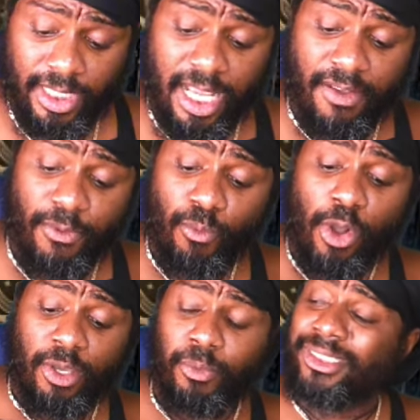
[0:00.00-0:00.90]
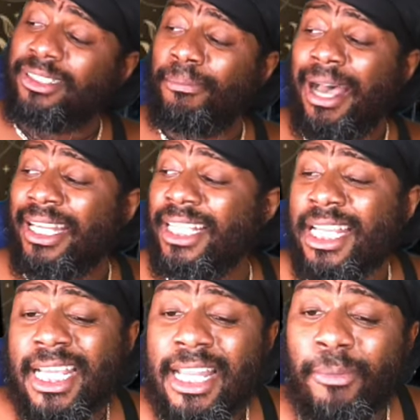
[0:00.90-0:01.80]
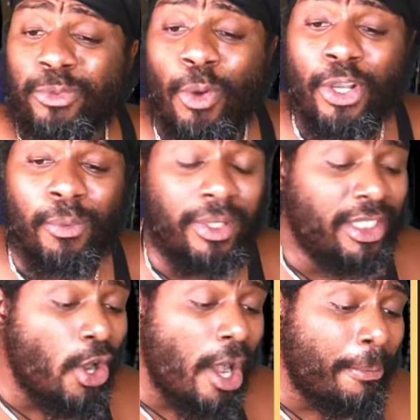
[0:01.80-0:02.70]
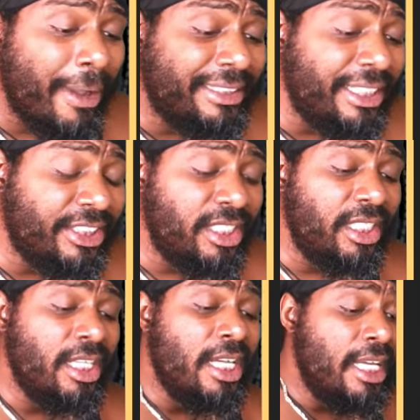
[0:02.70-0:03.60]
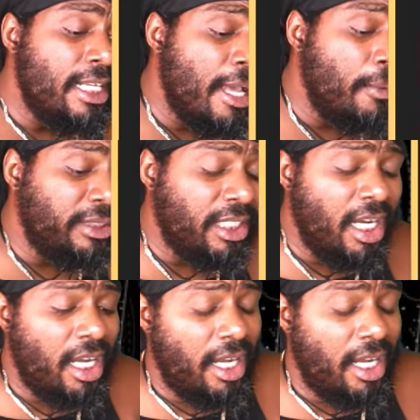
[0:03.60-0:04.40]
Yeah, from working with somebody. They was working with a dark practitioner that was